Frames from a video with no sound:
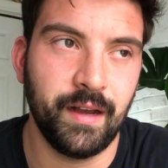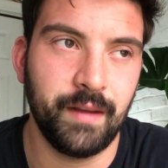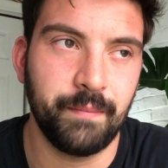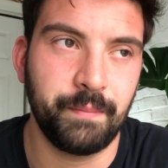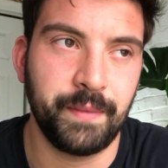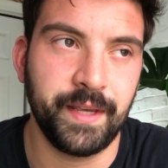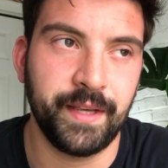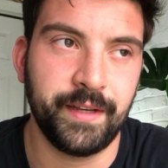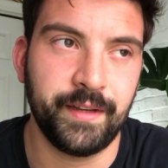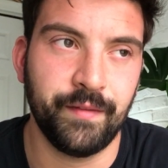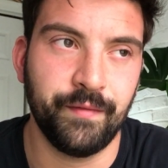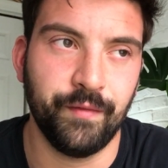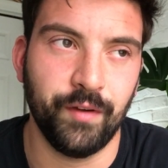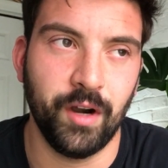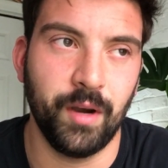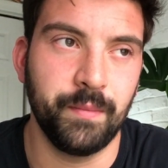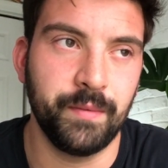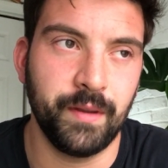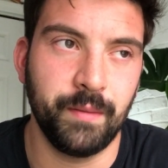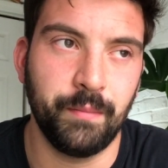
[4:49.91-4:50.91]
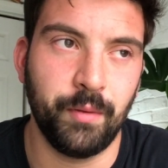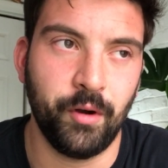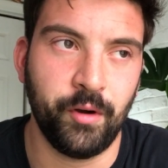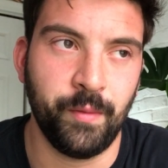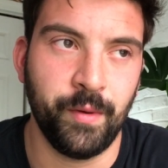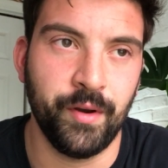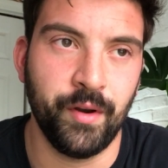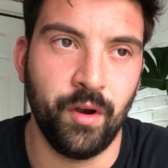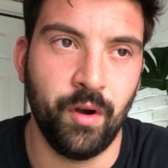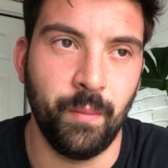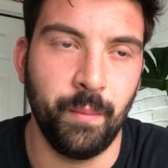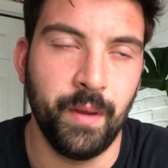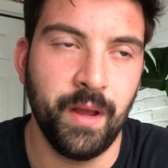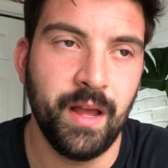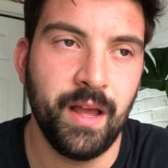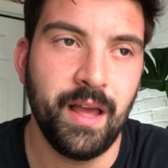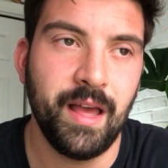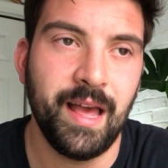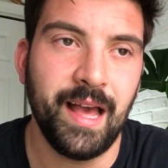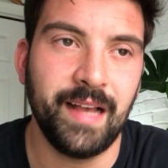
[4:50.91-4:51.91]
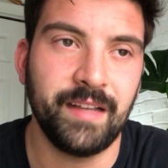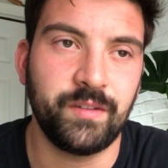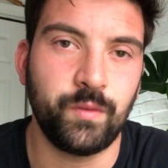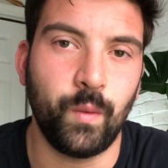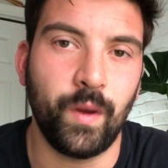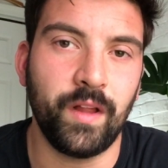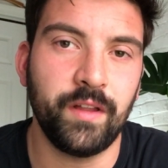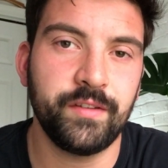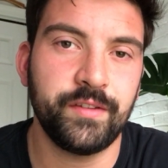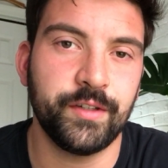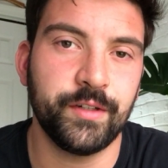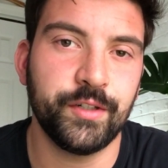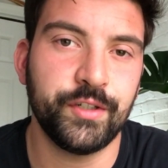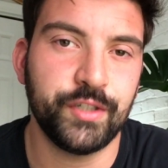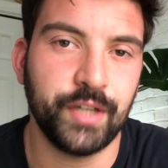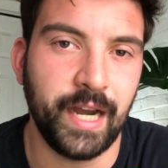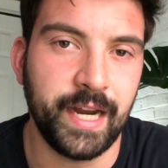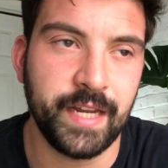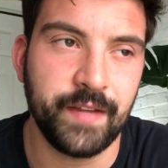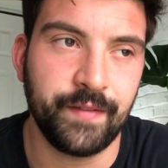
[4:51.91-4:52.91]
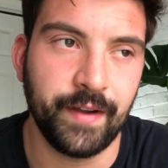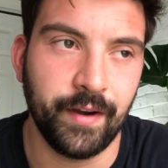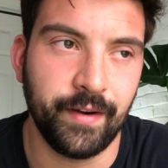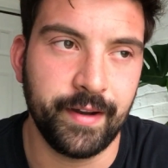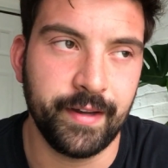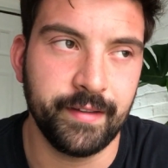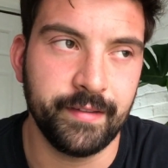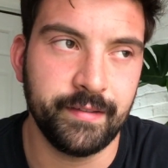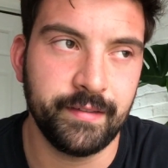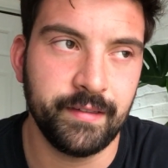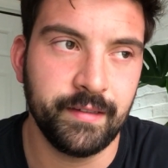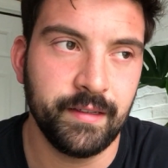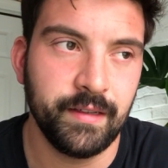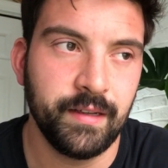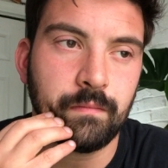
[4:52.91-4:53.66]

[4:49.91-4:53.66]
being confirmed in Pokemon Home, as well as their shiny variants.